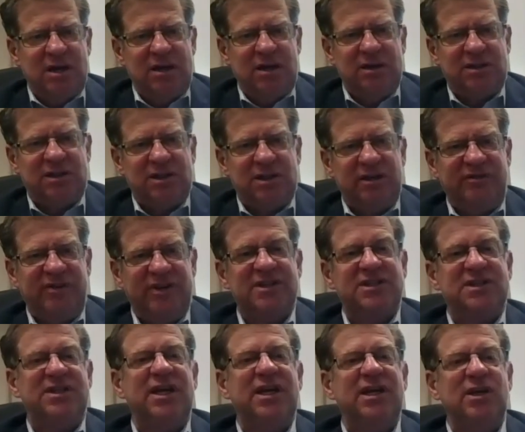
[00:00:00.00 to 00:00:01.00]
itself
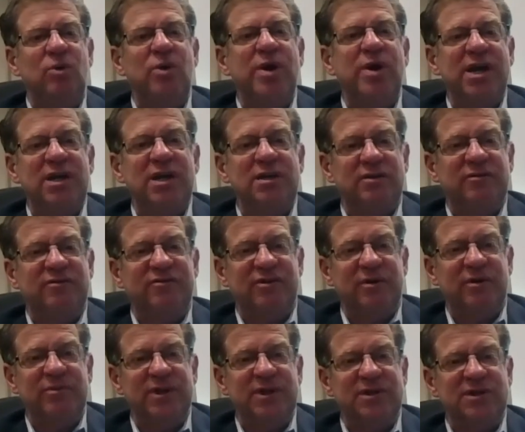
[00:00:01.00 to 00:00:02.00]
has stayed away
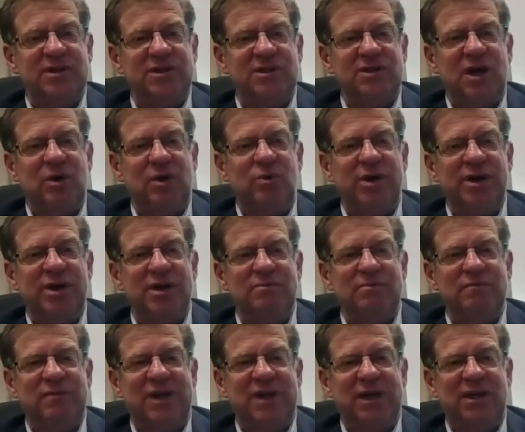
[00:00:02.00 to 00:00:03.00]
from this, does not want
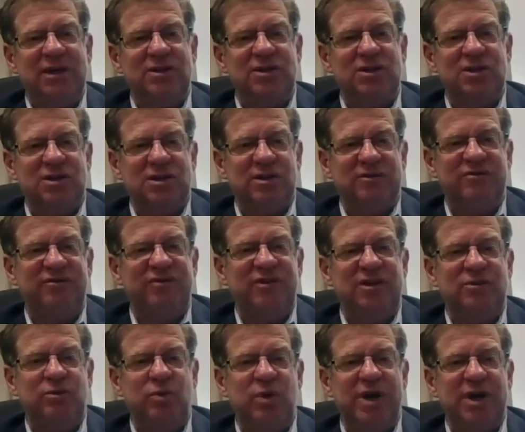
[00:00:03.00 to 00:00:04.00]
to get its uh,
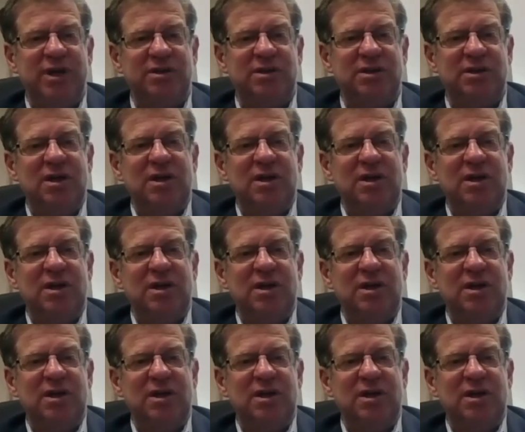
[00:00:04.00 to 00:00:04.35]
feet wet